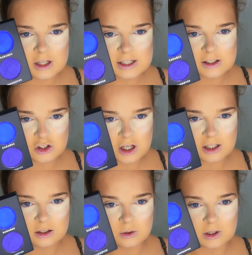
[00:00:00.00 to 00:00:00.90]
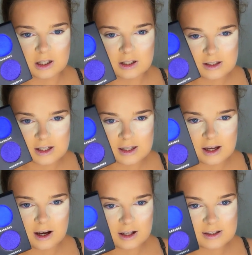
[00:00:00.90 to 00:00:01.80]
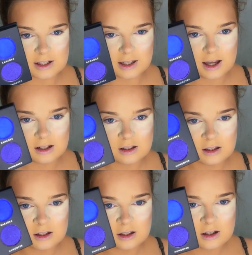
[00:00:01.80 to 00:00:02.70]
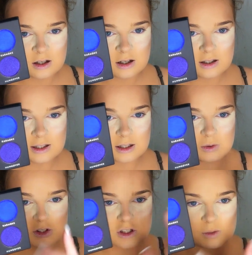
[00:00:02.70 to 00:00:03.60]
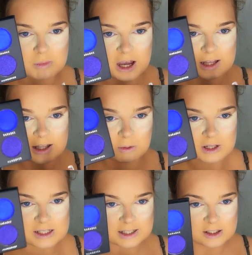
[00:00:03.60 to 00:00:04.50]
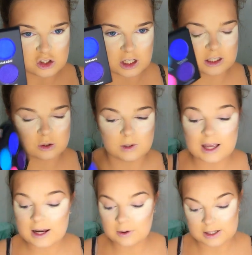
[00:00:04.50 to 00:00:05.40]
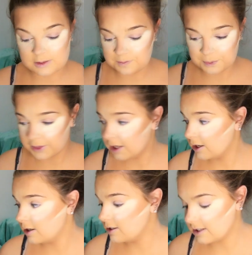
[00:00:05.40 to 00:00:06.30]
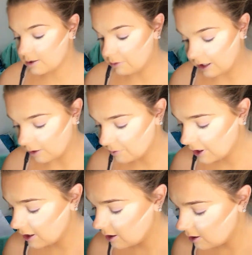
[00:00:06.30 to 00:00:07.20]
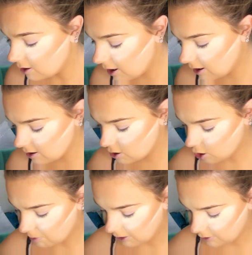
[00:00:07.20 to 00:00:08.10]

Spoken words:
There's a sheen to it. Can you see that? I can see that. And the other one's just matte and that one has like a sheen to it. Anyways, doesn't matter. Naya, stop